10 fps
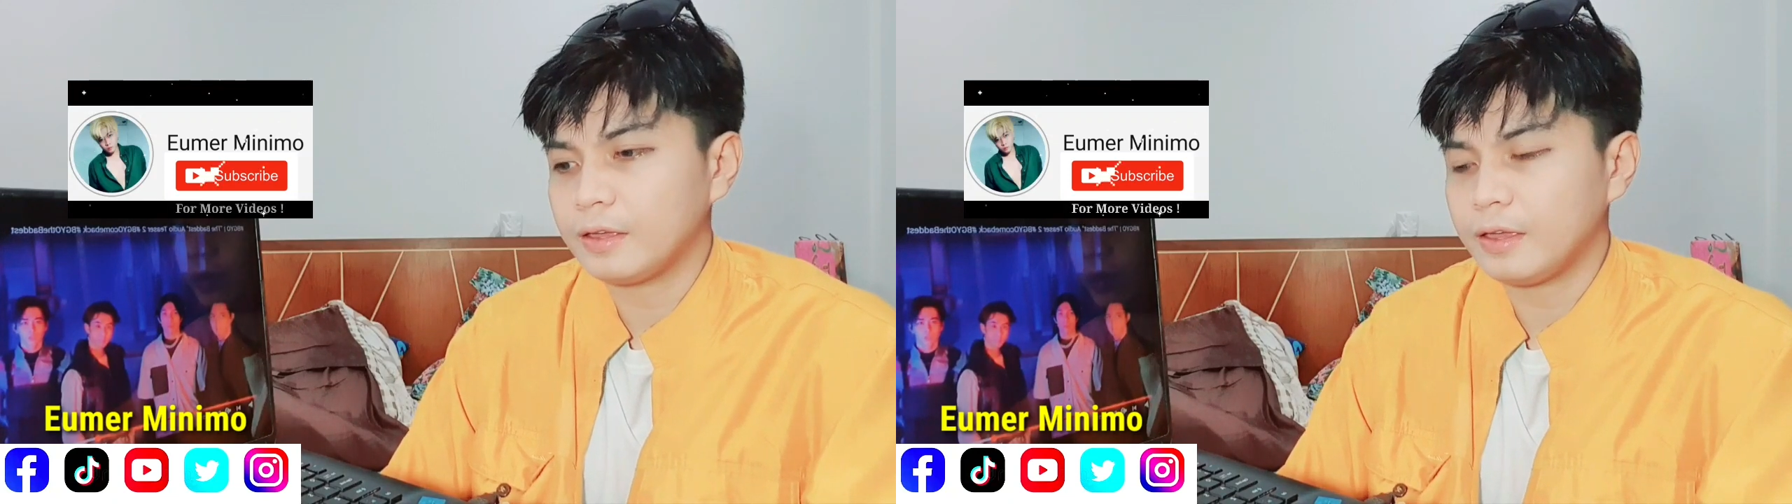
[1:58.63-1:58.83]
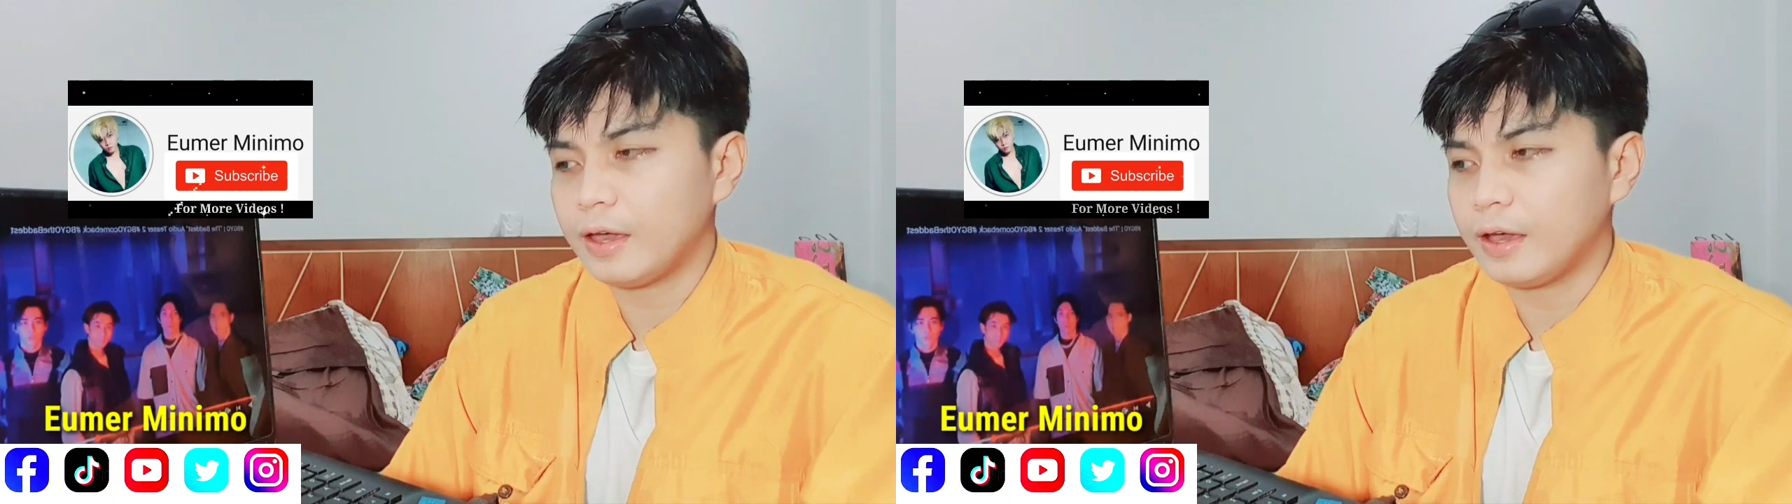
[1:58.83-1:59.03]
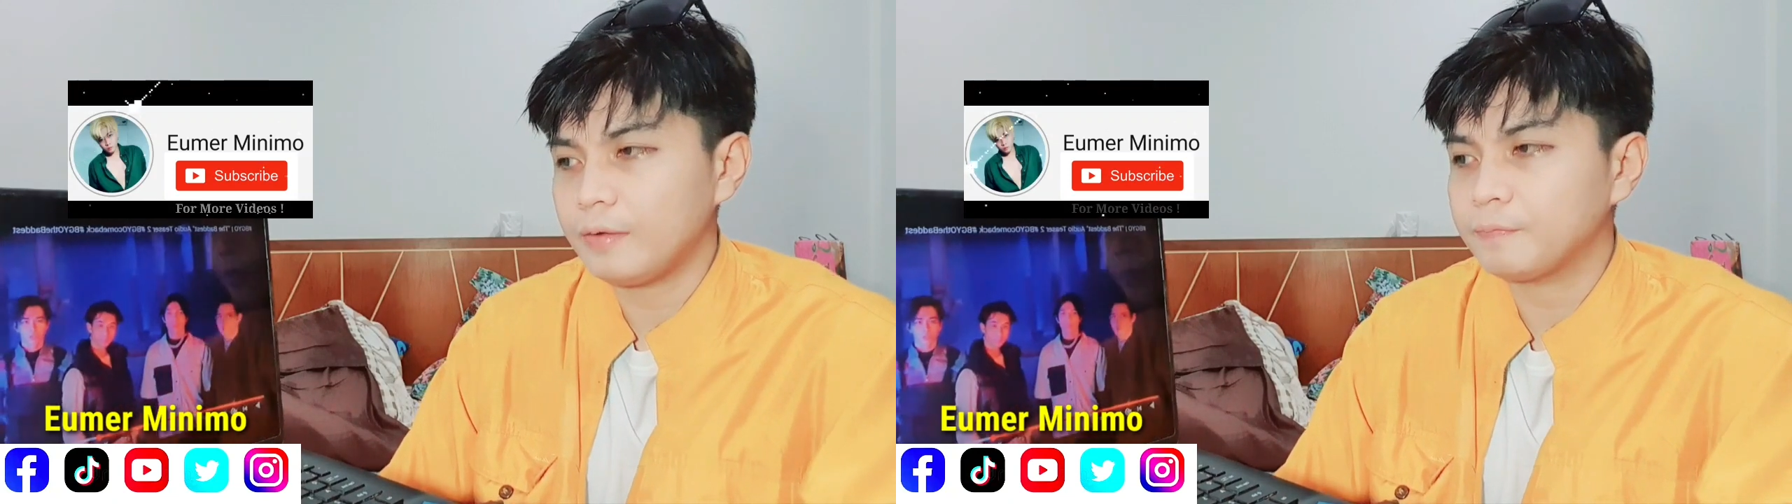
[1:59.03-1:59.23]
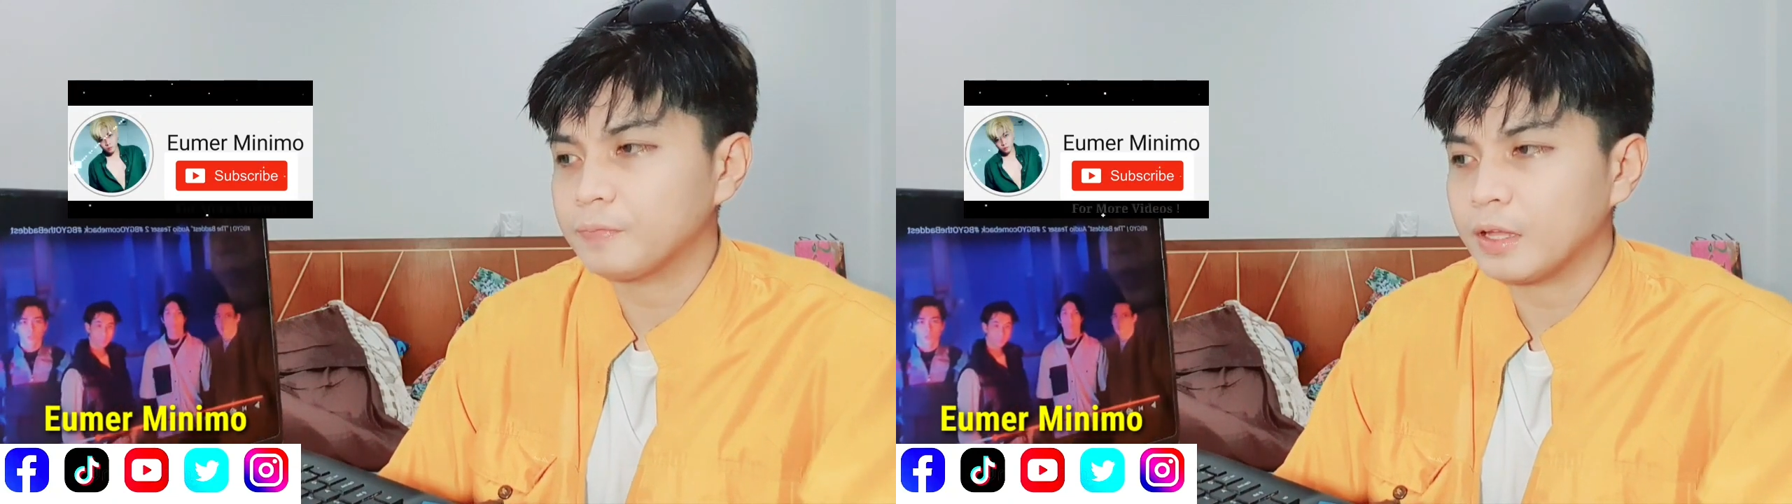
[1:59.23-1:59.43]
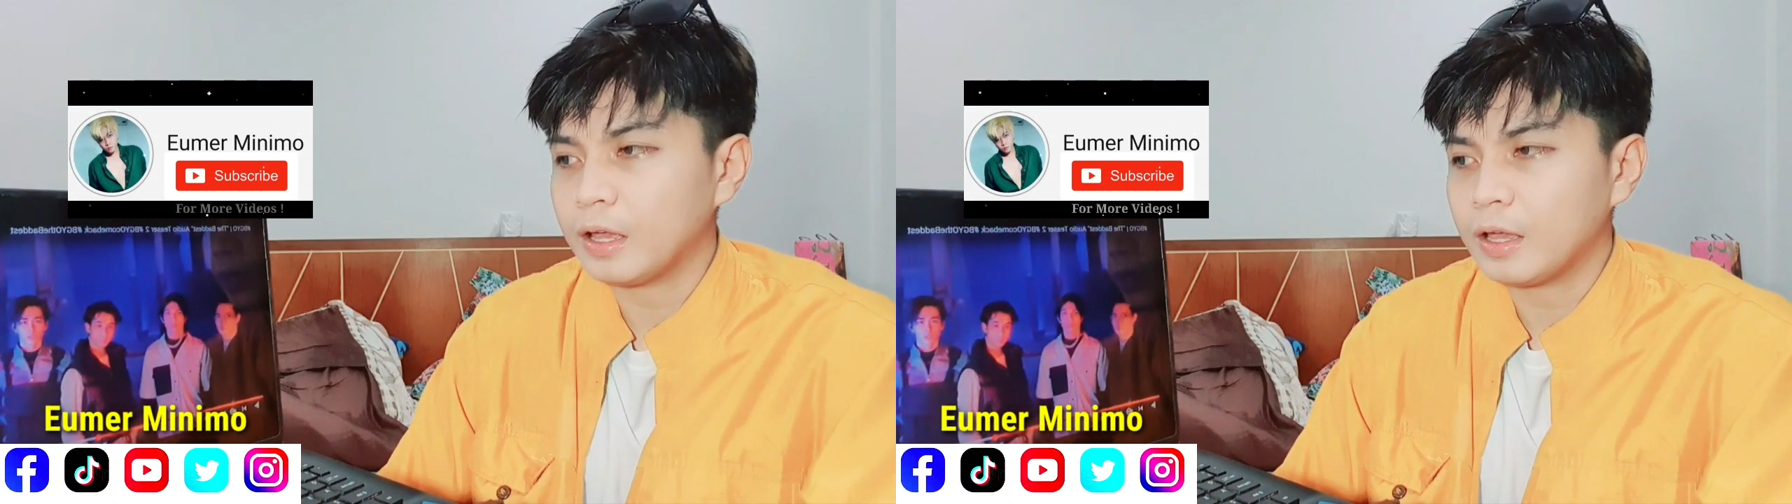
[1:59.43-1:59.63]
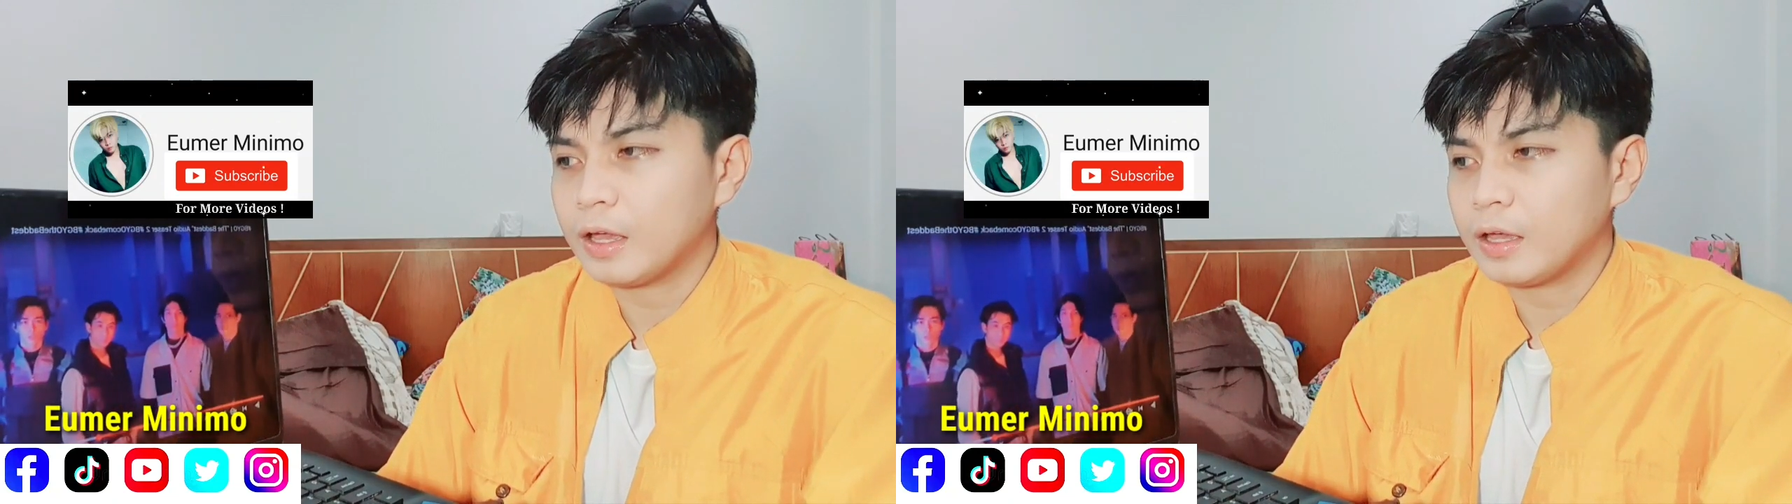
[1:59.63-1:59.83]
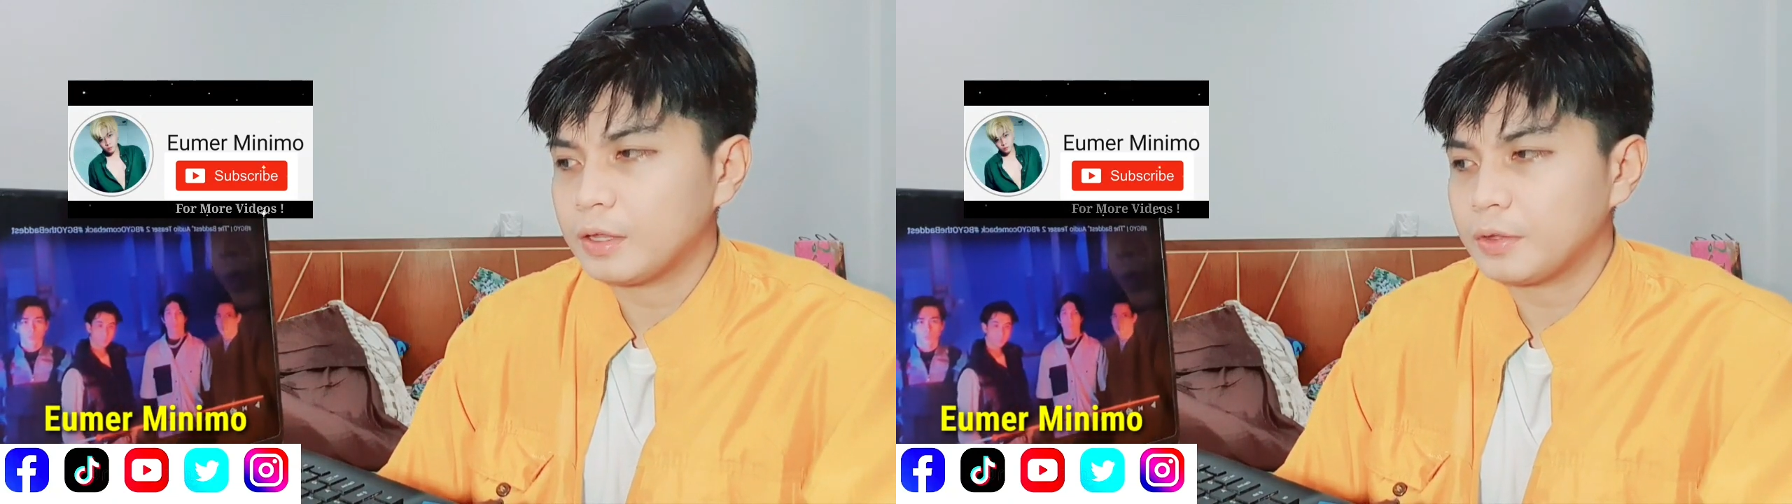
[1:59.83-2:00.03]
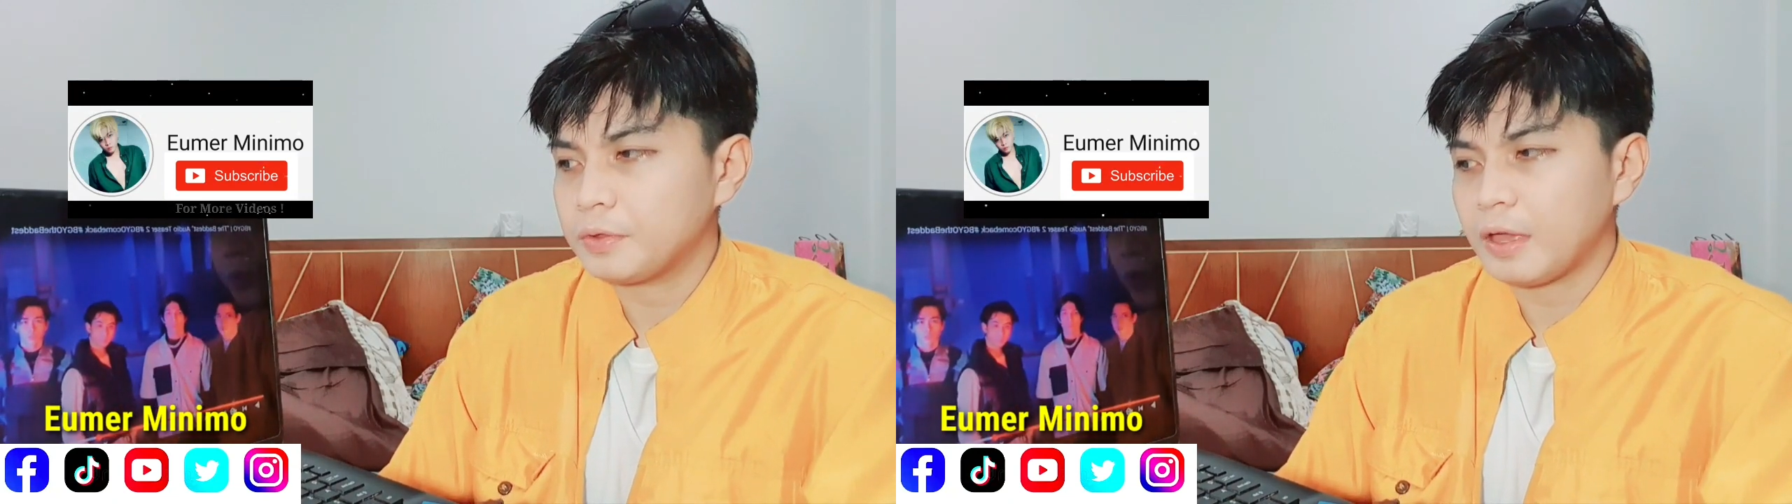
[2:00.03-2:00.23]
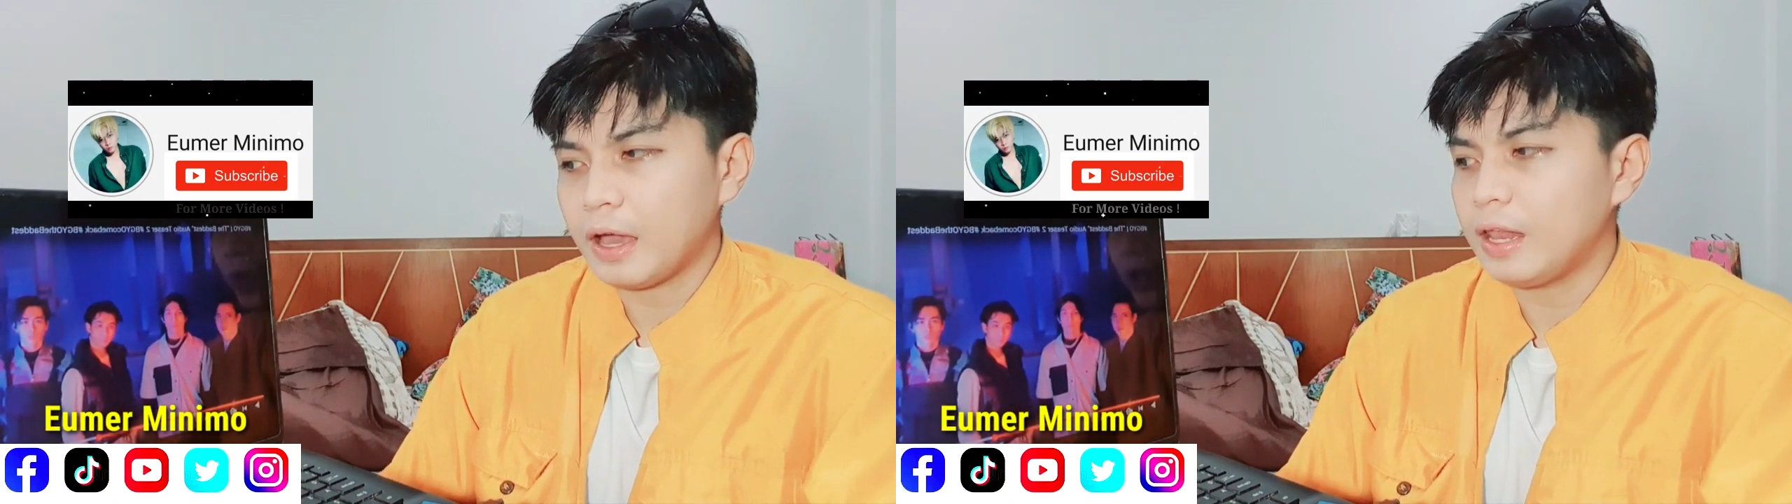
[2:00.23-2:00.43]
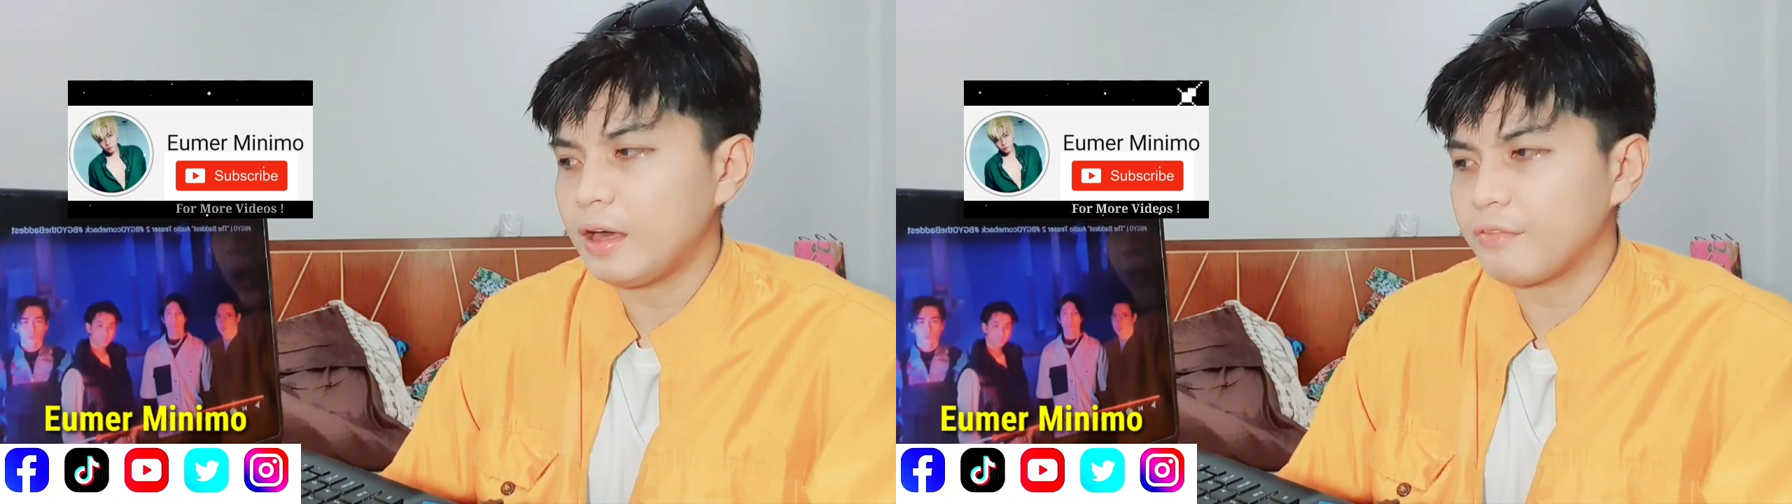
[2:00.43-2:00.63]
Yeah,
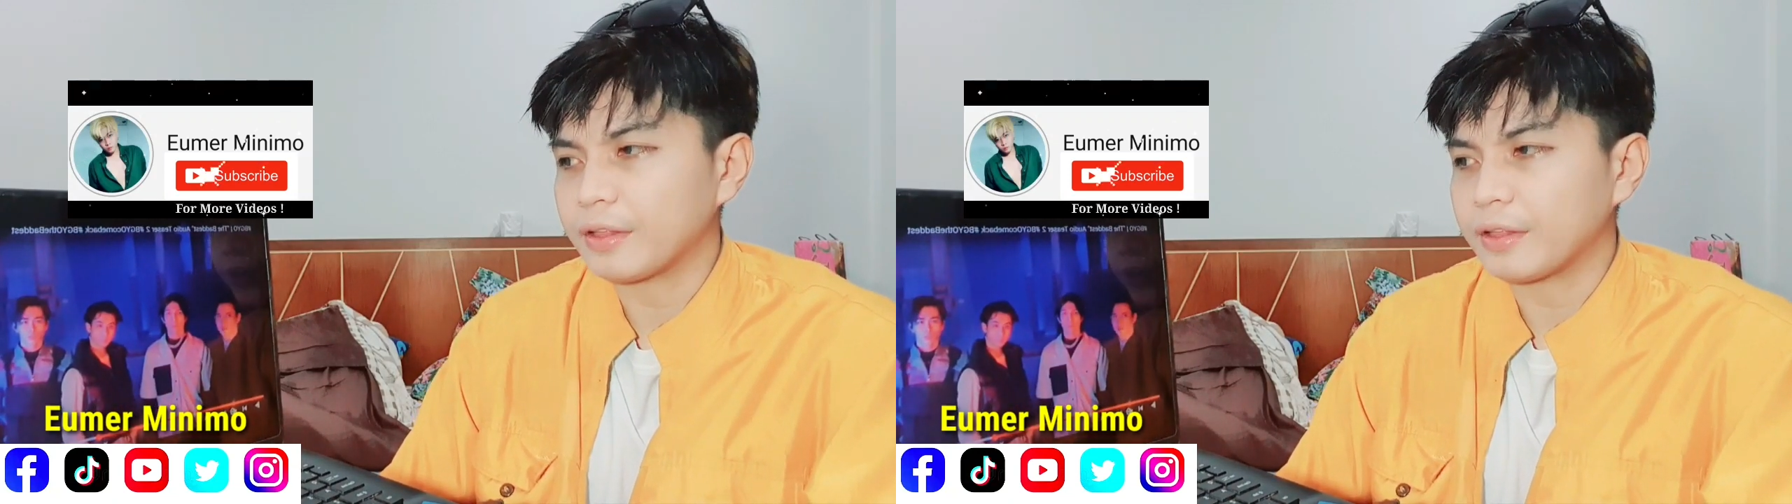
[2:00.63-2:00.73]
I love